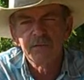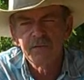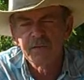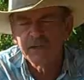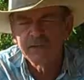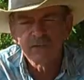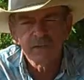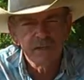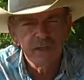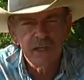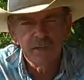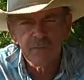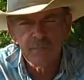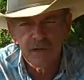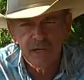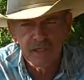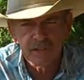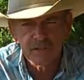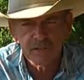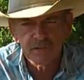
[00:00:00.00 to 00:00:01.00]
Eventually that
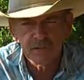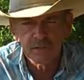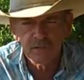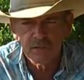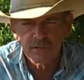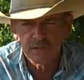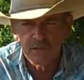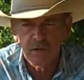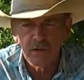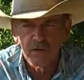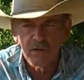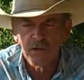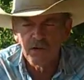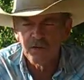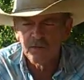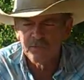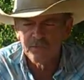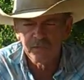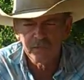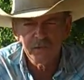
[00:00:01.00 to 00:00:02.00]
patch is going to fall
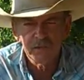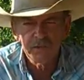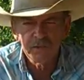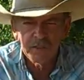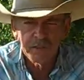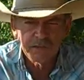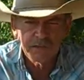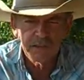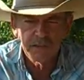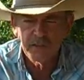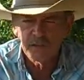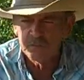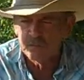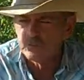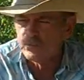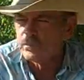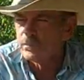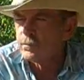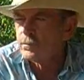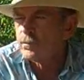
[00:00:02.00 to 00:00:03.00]
off, and that's it.
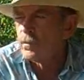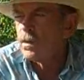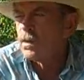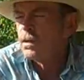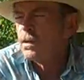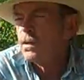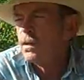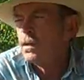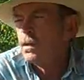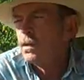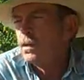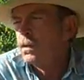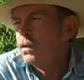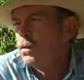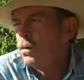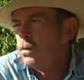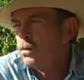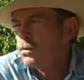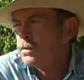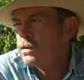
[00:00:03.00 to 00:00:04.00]

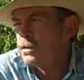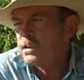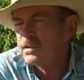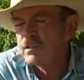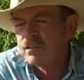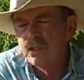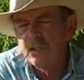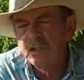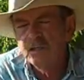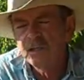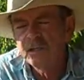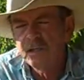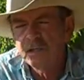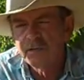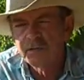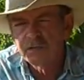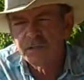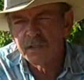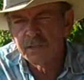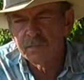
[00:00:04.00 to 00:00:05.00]
Horses need
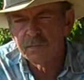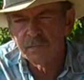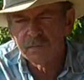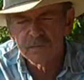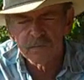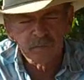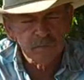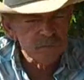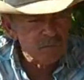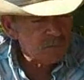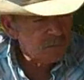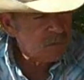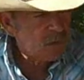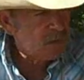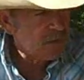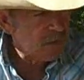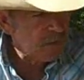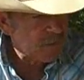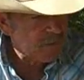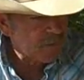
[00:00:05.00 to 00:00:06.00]
leadership, and
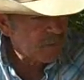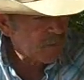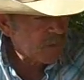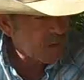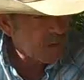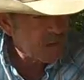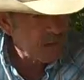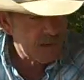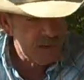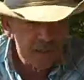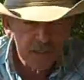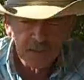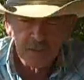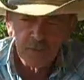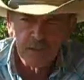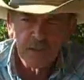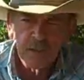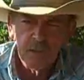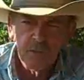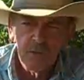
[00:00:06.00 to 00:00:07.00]

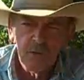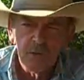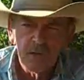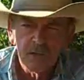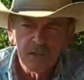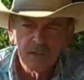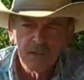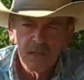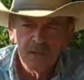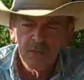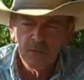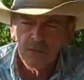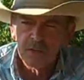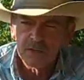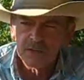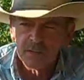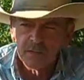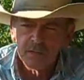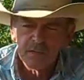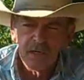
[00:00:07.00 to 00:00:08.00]
that's what they want. They
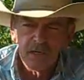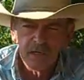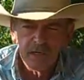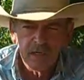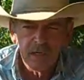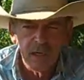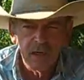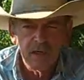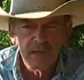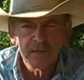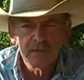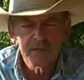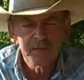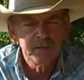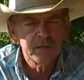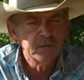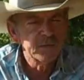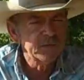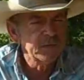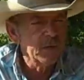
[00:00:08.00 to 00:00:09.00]
want somebody take
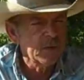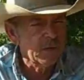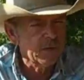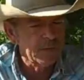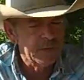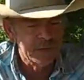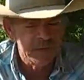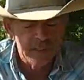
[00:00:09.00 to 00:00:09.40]
control.